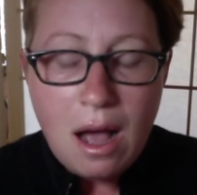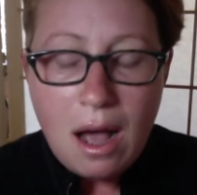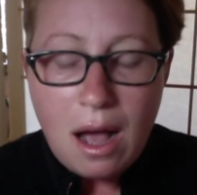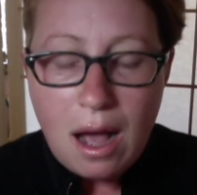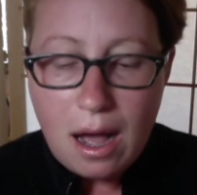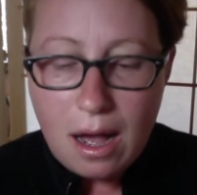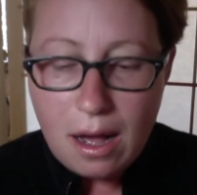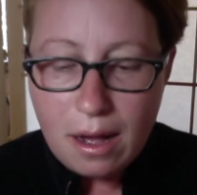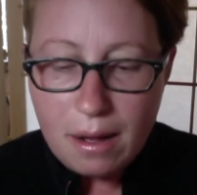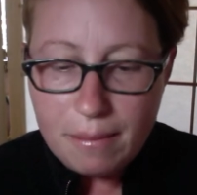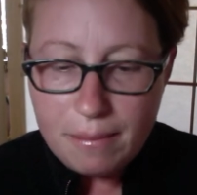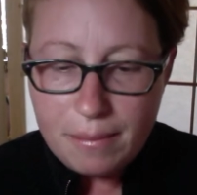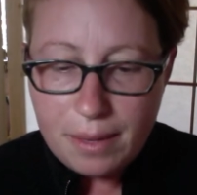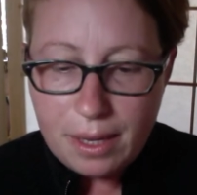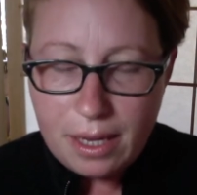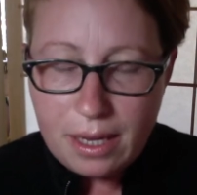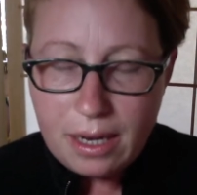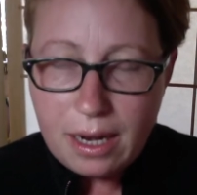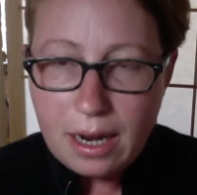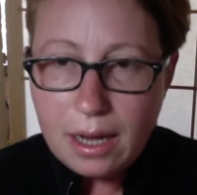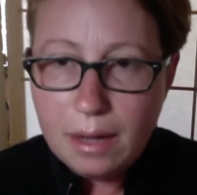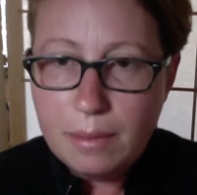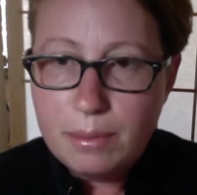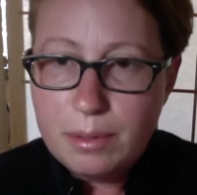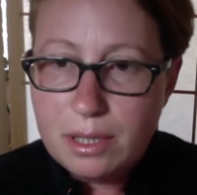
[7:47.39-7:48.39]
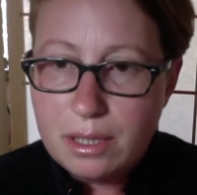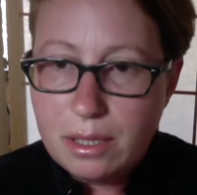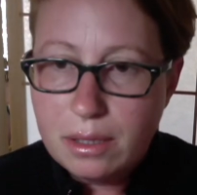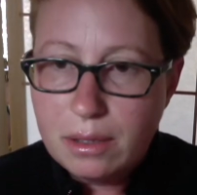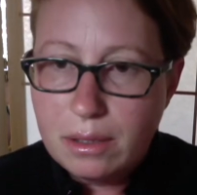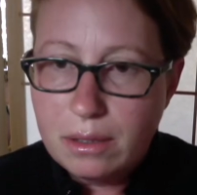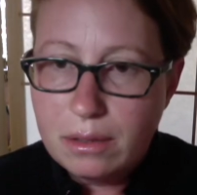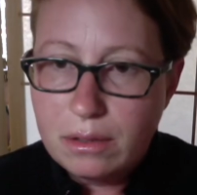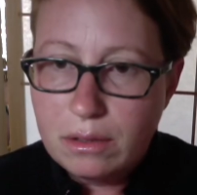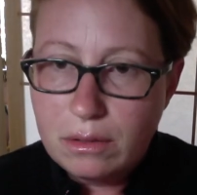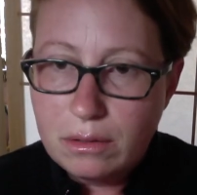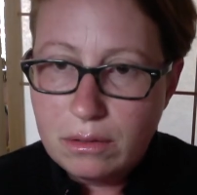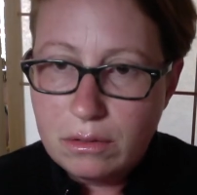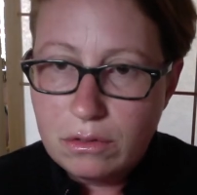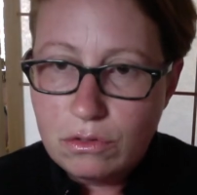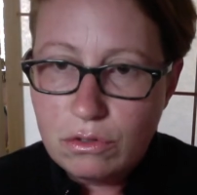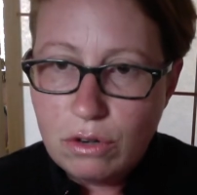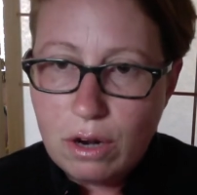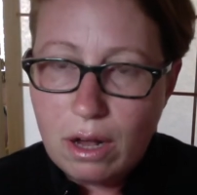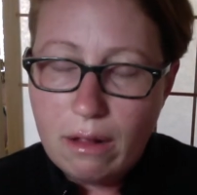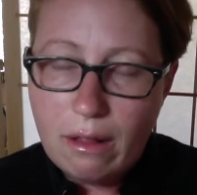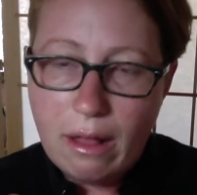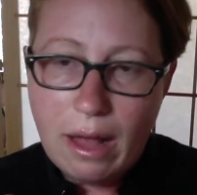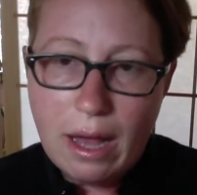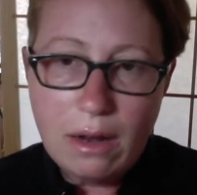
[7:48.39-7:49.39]
It helps to
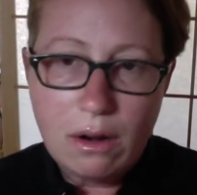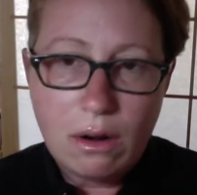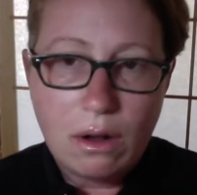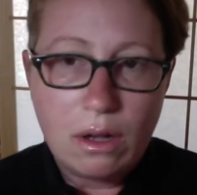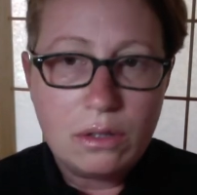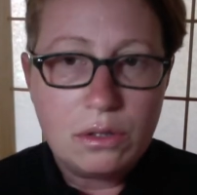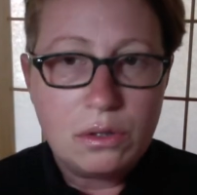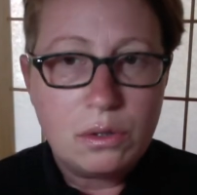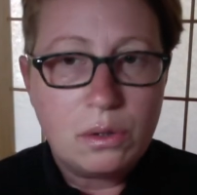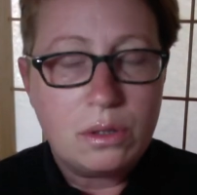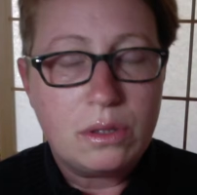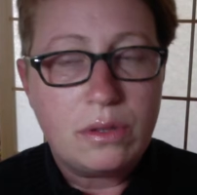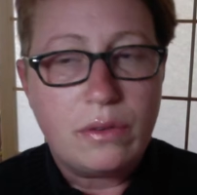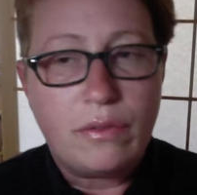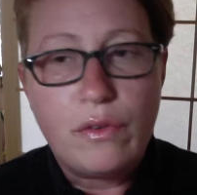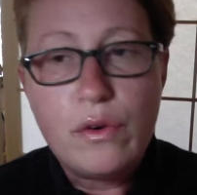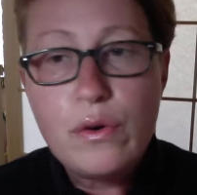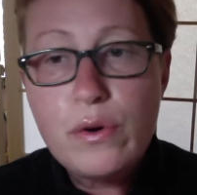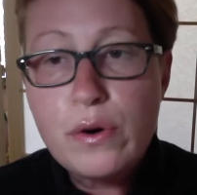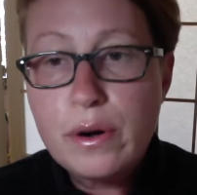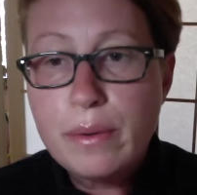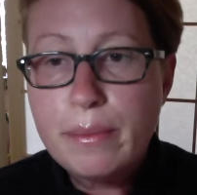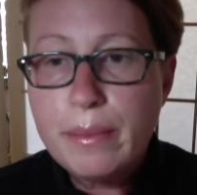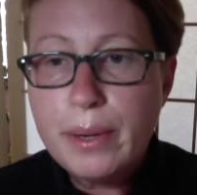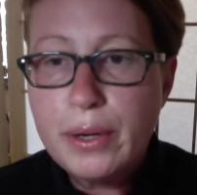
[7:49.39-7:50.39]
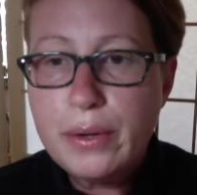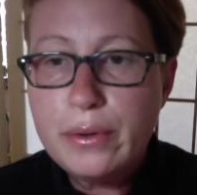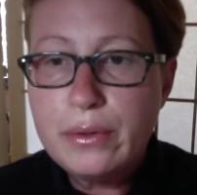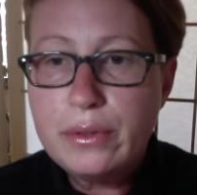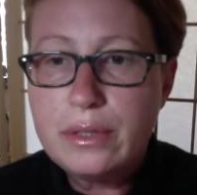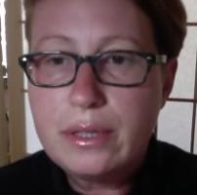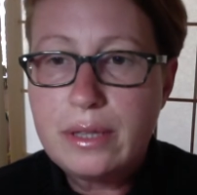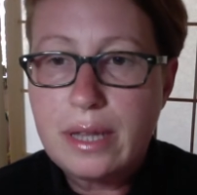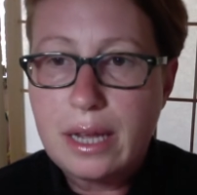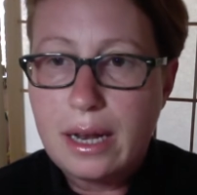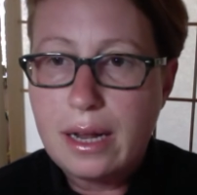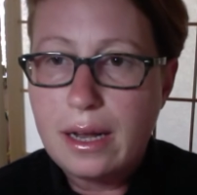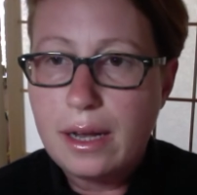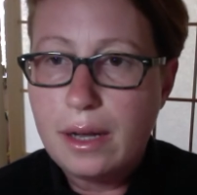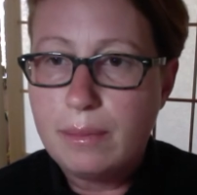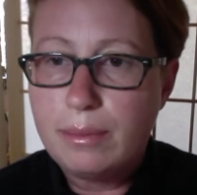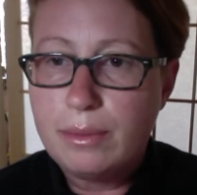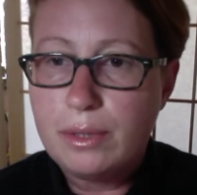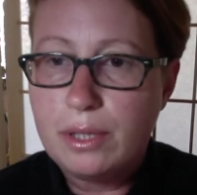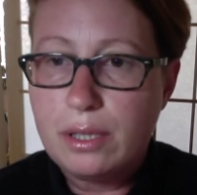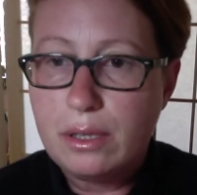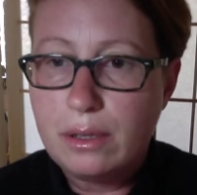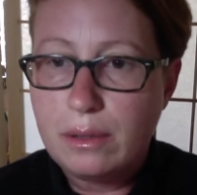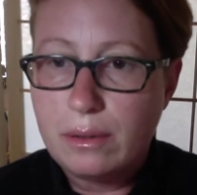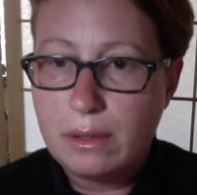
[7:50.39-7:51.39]
draw out all sorts of hormones that help
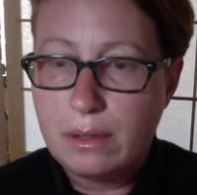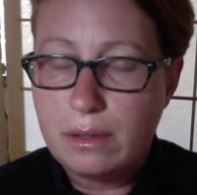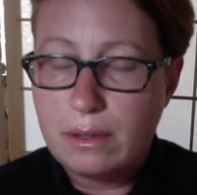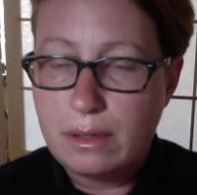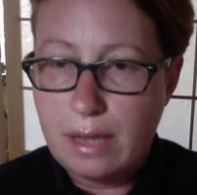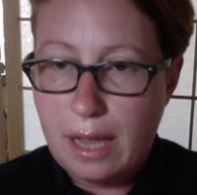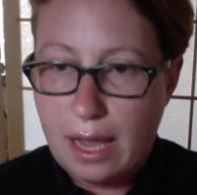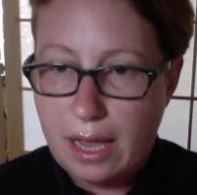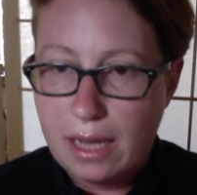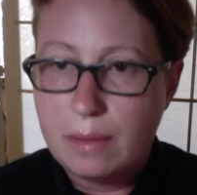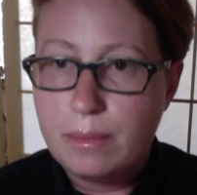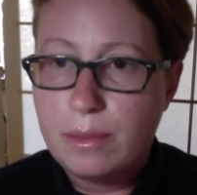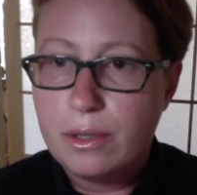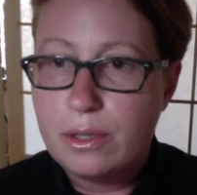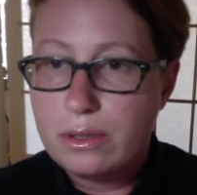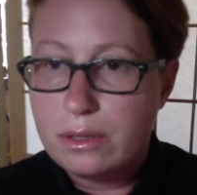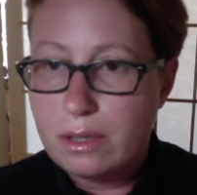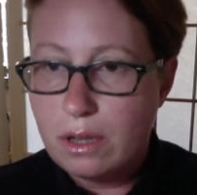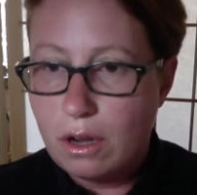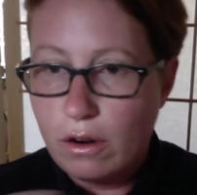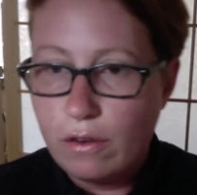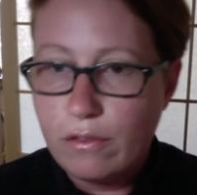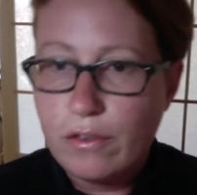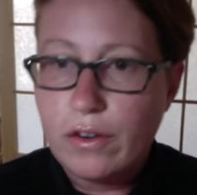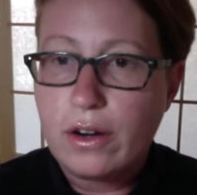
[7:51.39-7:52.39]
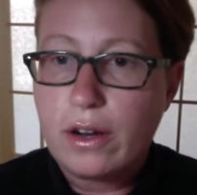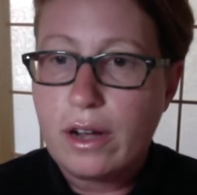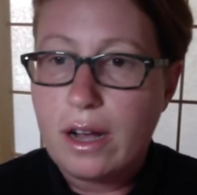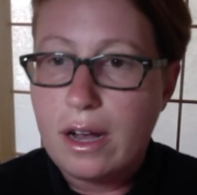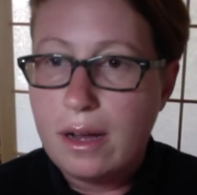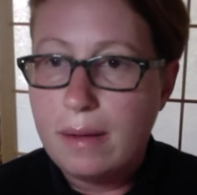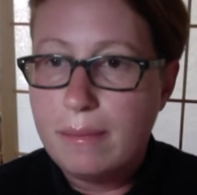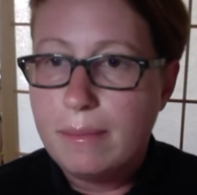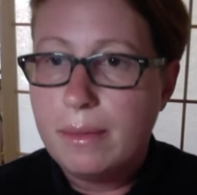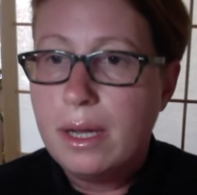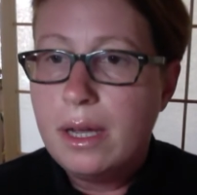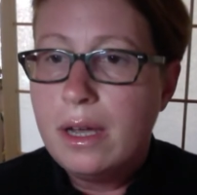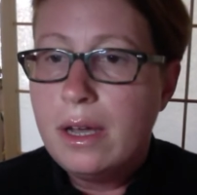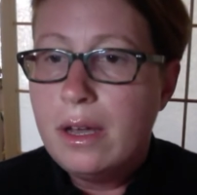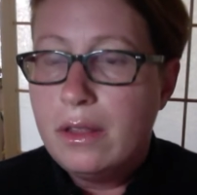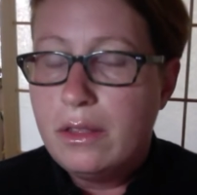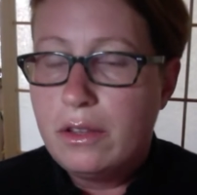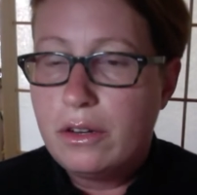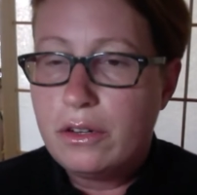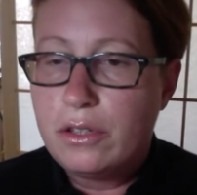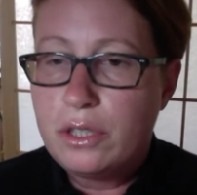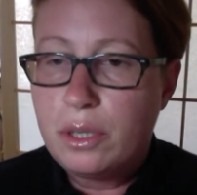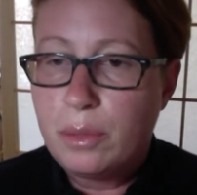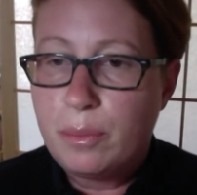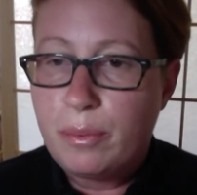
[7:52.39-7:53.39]
to animals overcome
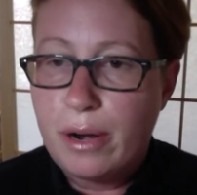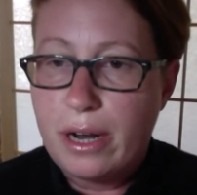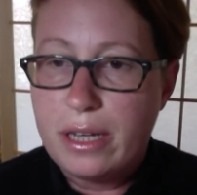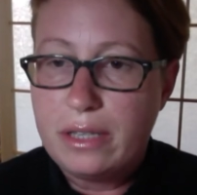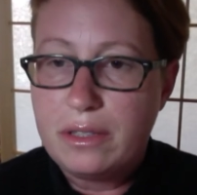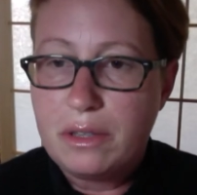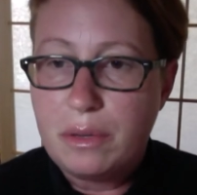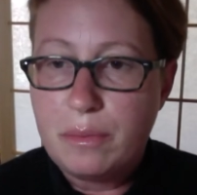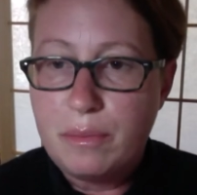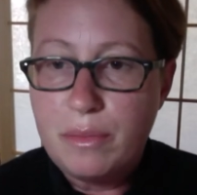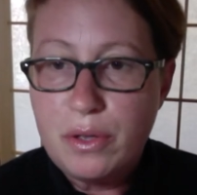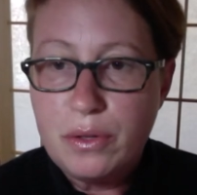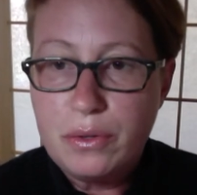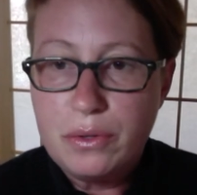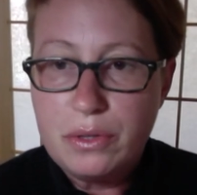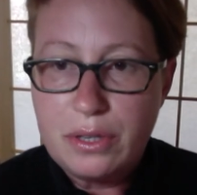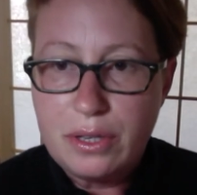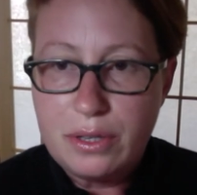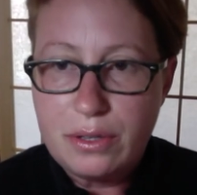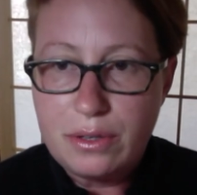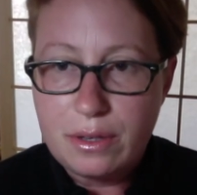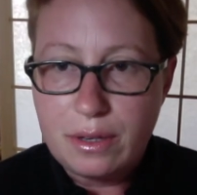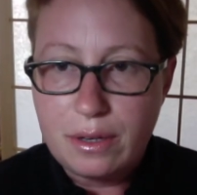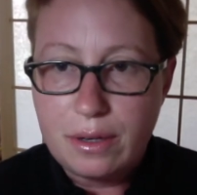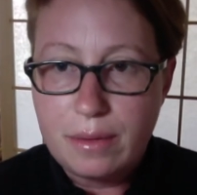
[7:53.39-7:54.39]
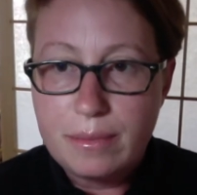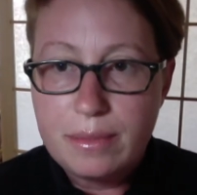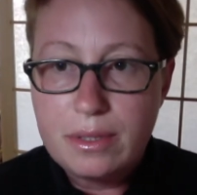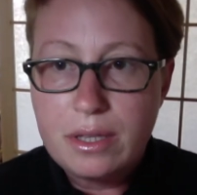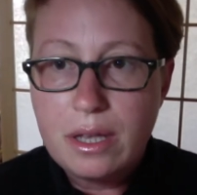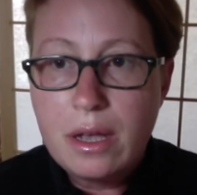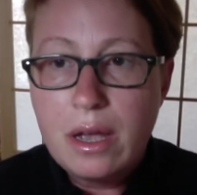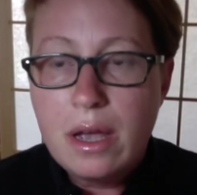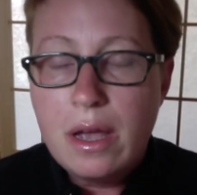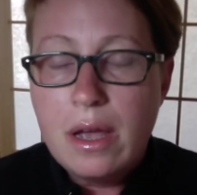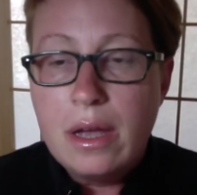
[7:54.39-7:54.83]
their suppressed immune systems.